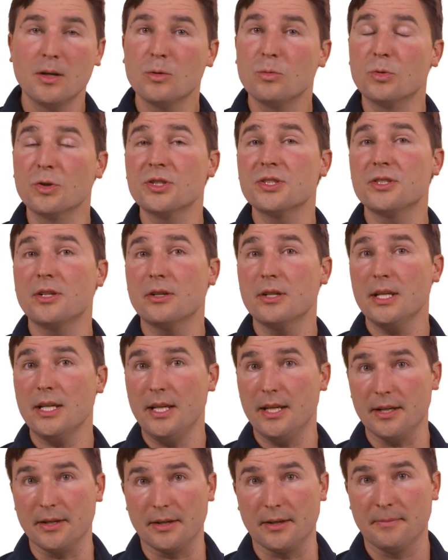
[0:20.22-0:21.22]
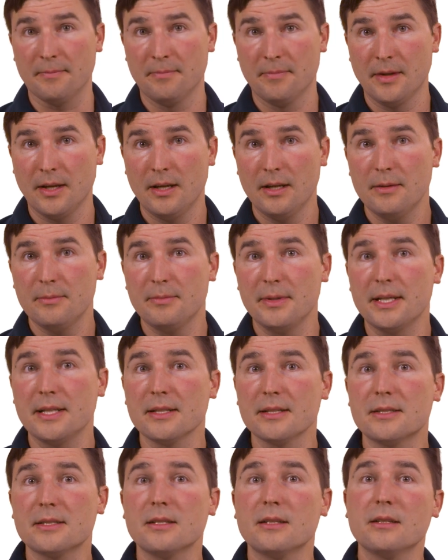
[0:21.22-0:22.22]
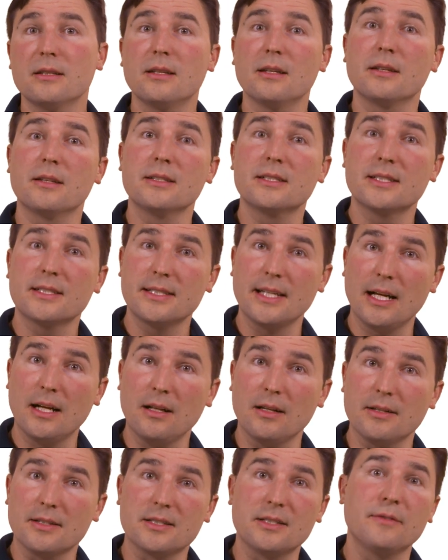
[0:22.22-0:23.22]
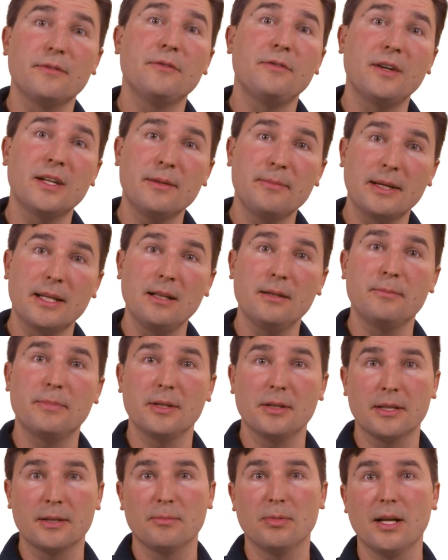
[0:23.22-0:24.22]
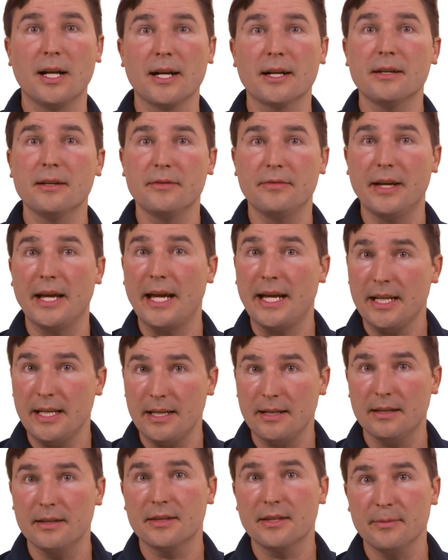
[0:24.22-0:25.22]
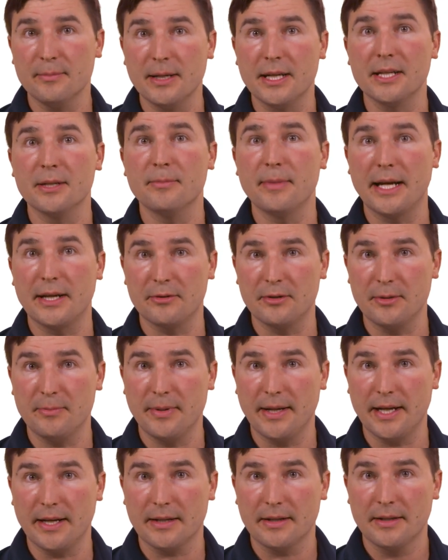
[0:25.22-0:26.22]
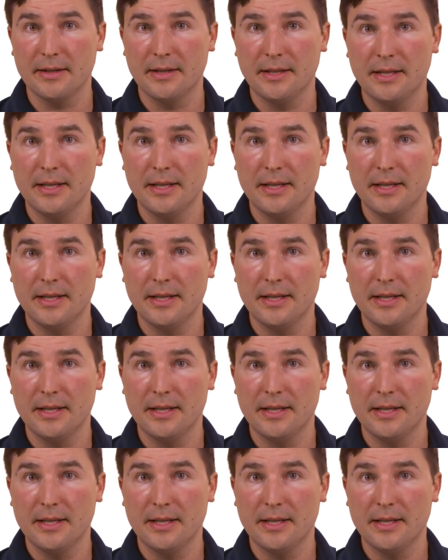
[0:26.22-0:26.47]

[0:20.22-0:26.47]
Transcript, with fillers: We're starting here because the cell is the fundamental building block of any lithium-ion battery pack.